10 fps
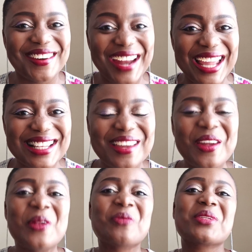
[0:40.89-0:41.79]
right?
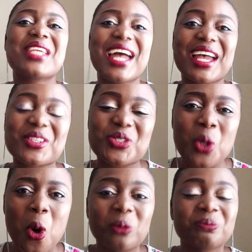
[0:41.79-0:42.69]
Yeah,
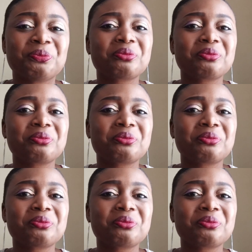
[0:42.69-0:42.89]
so